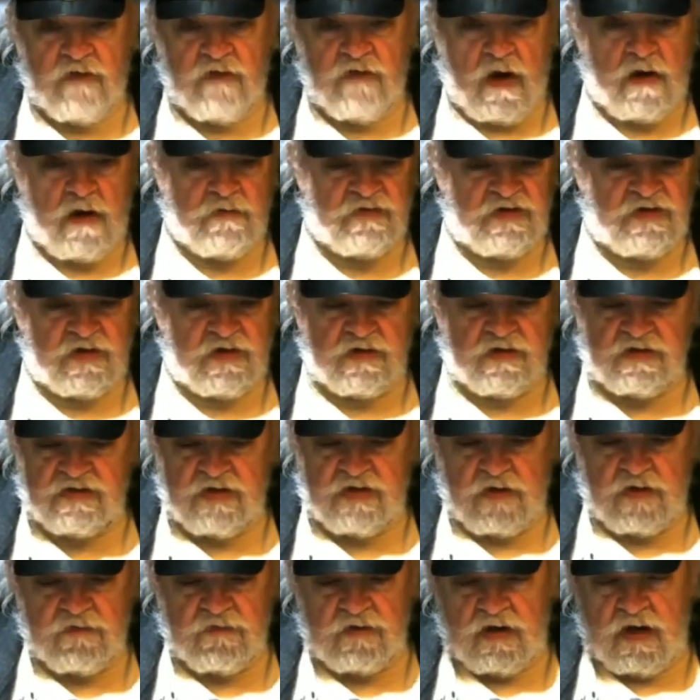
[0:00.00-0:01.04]
5, 6,
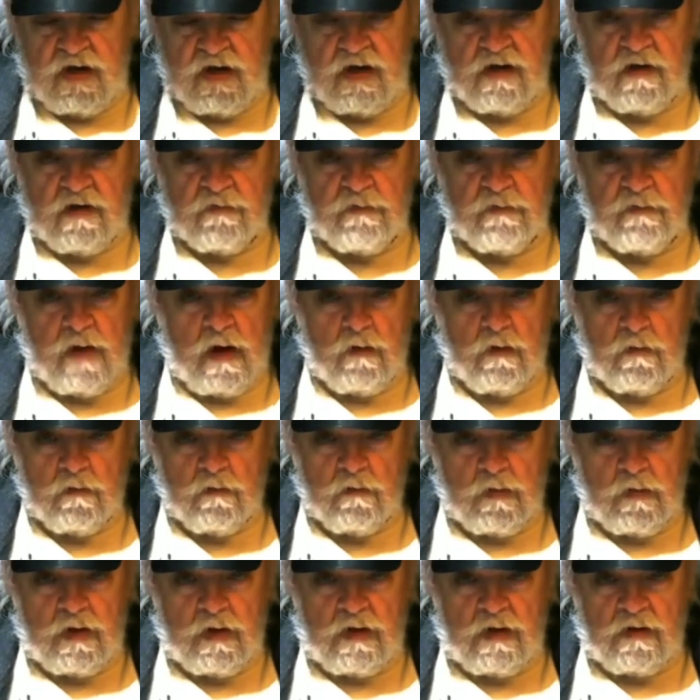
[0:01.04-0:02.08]
7, 8 of them,
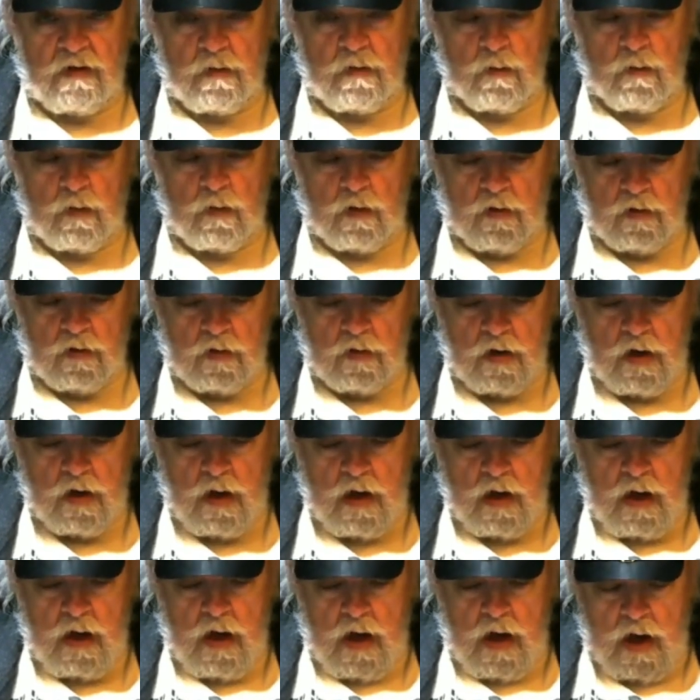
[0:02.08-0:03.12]
however many they were.
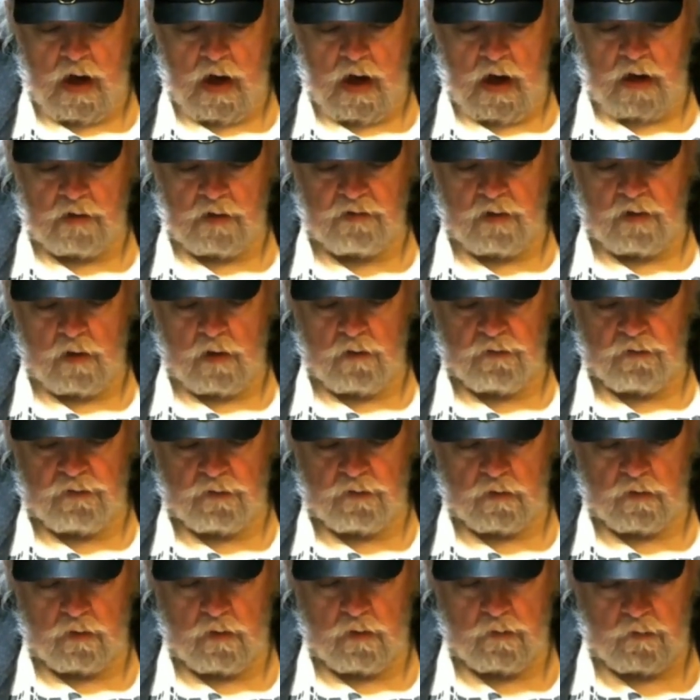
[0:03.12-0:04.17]
I'd go
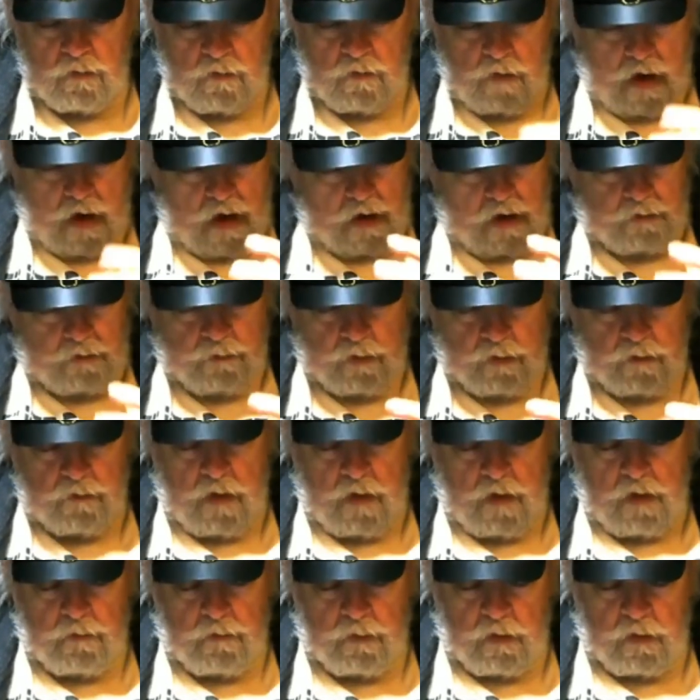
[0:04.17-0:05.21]
through them. I'd put my